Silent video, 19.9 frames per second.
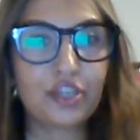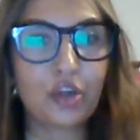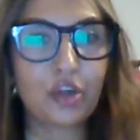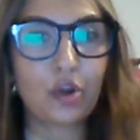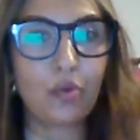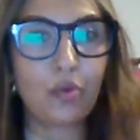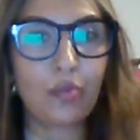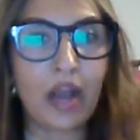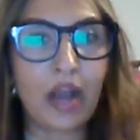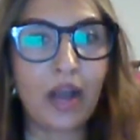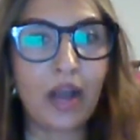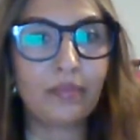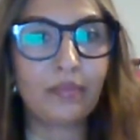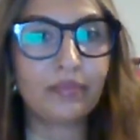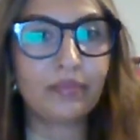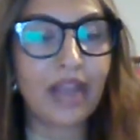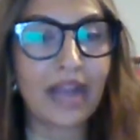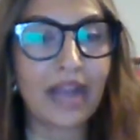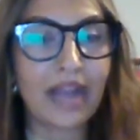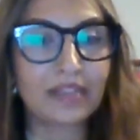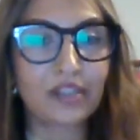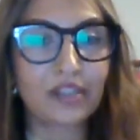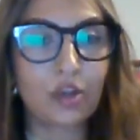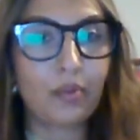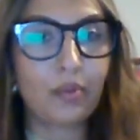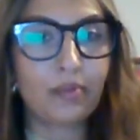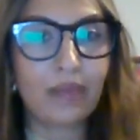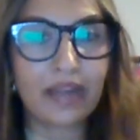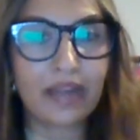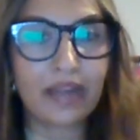should ask
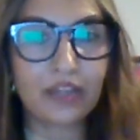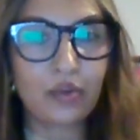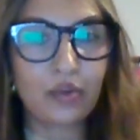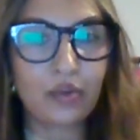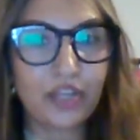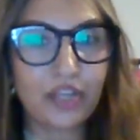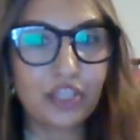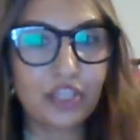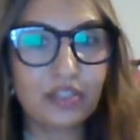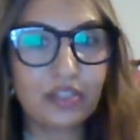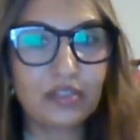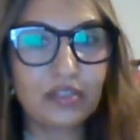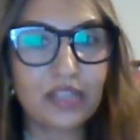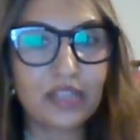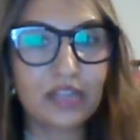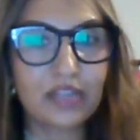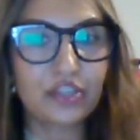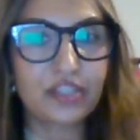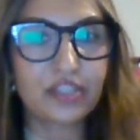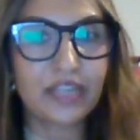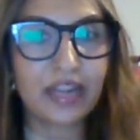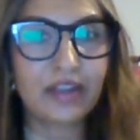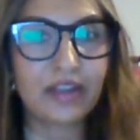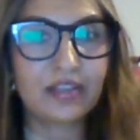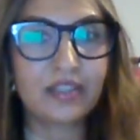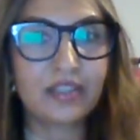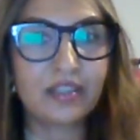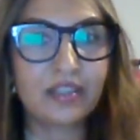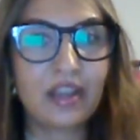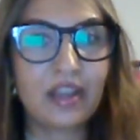open-ended questions to
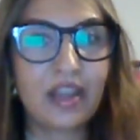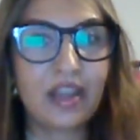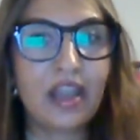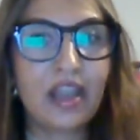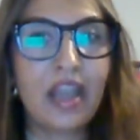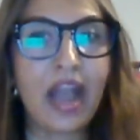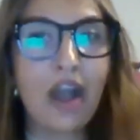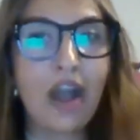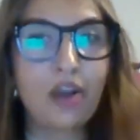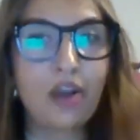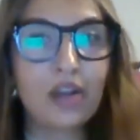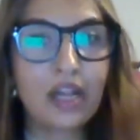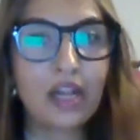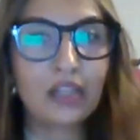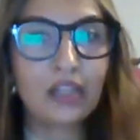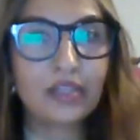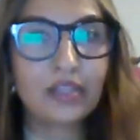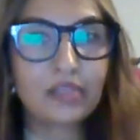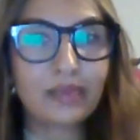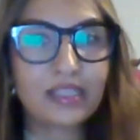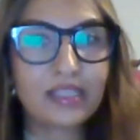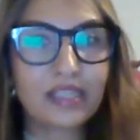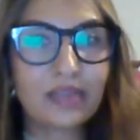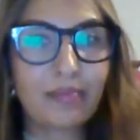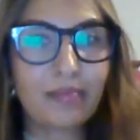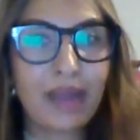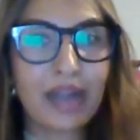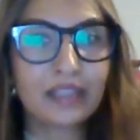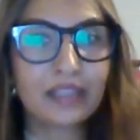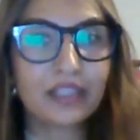understand how colorism has
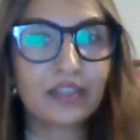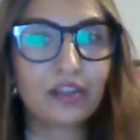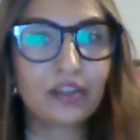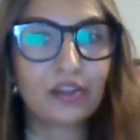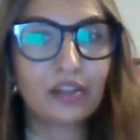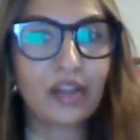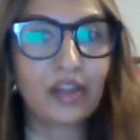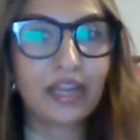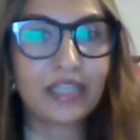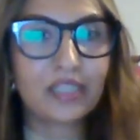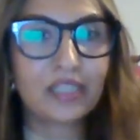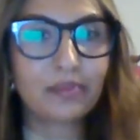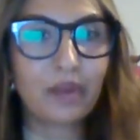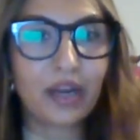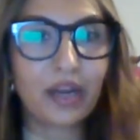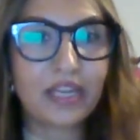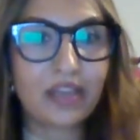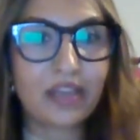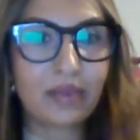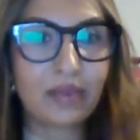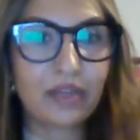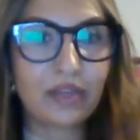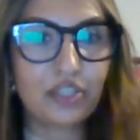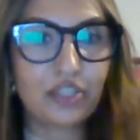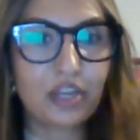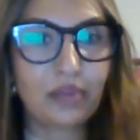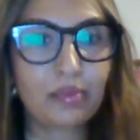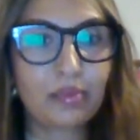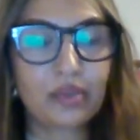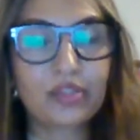impacted their client's body
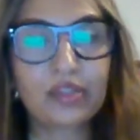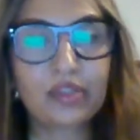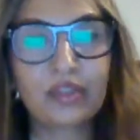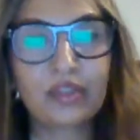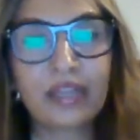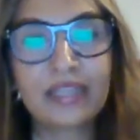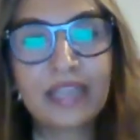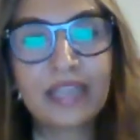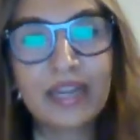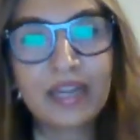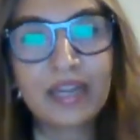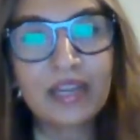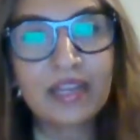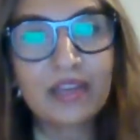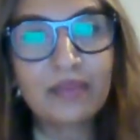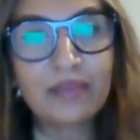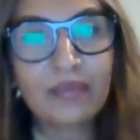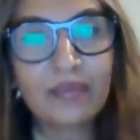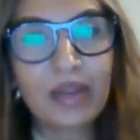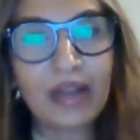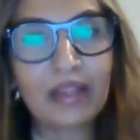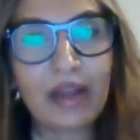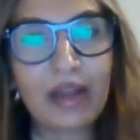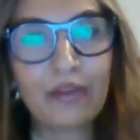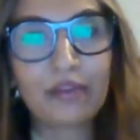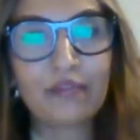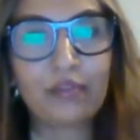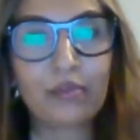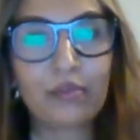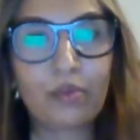image and personal identity,
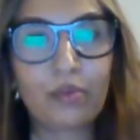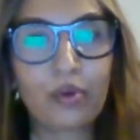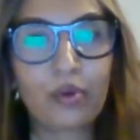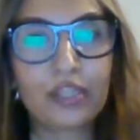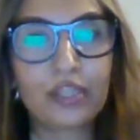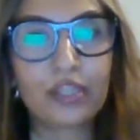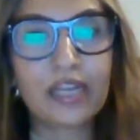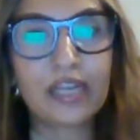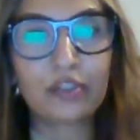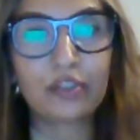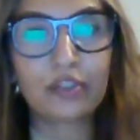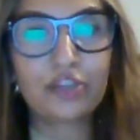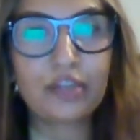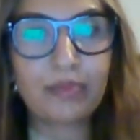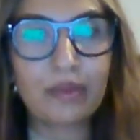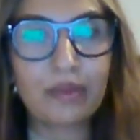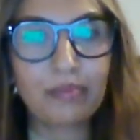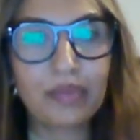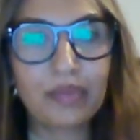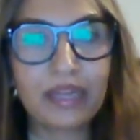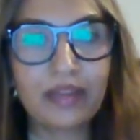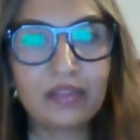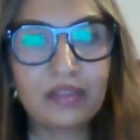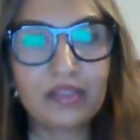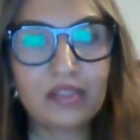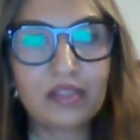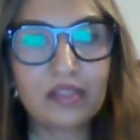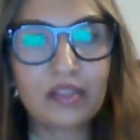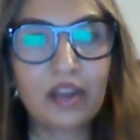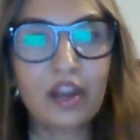allowing for more tailored treatment plans.